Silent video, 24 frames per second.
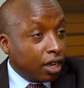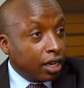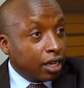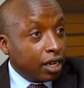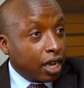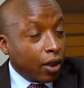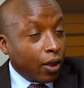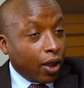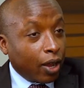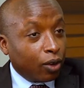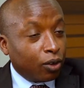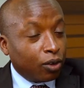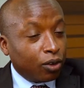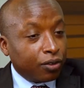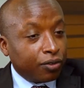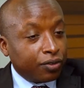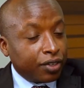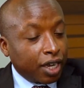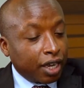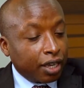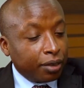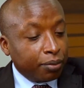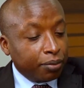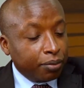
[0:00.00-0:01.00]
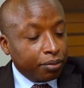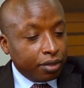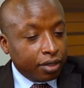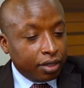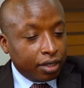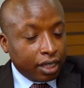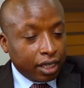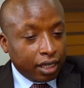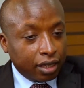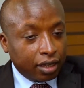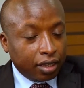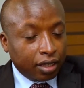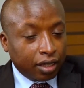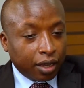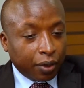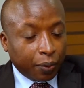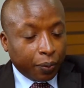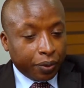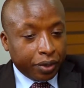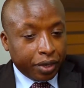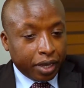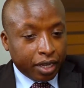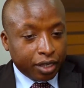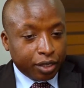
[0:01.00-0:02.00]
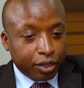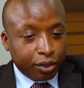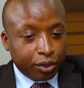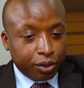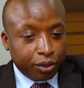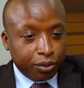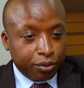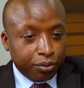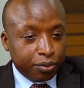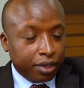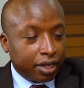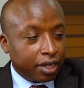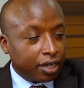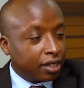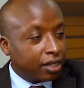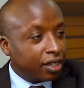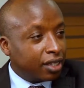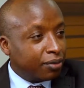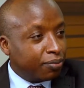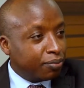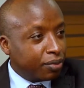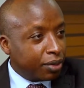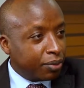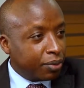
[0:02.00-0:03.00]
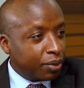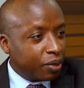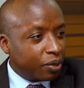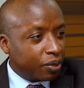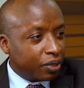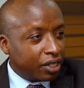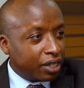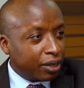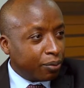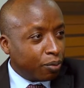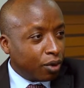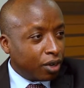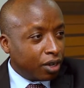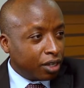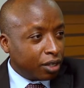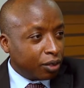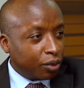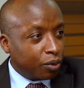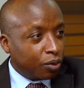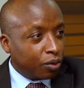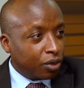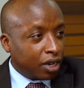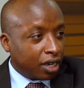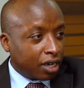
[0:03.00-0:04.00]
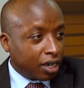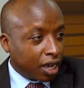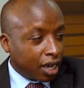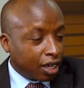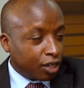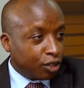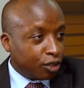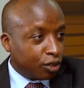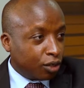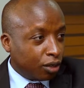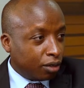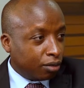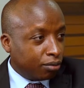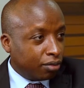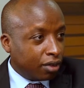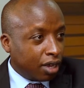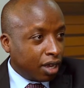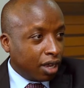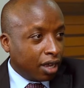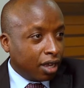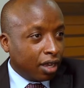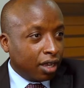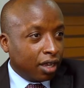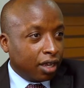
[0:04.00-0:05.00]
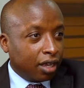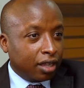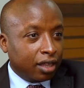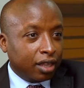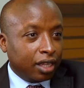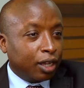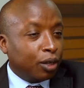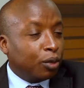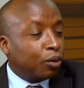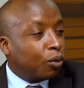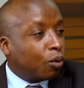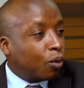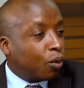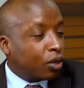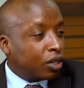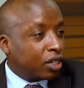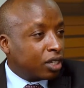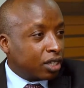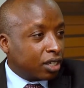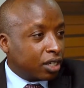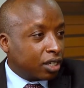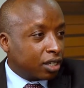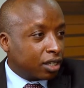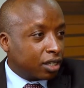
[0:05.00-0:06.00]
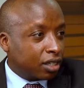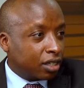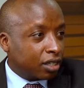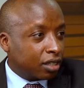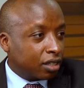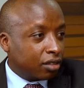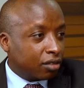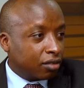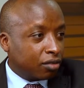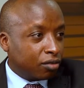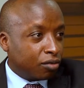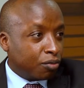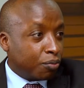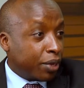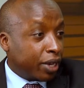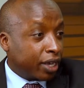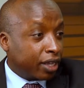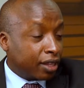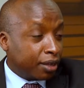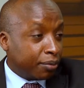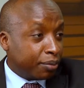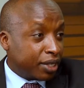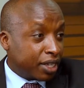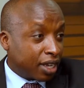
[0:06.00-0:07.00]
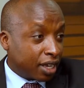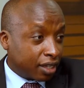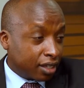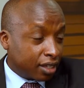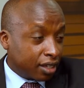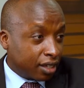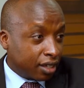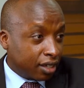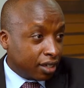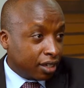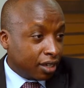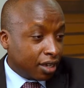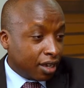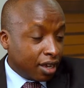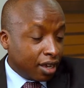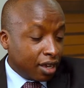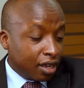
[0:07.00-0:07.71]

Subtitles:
Now, a lot of times, Cynthia, we assume that simply because someone is good at her job, they know what it takes to make them succeed.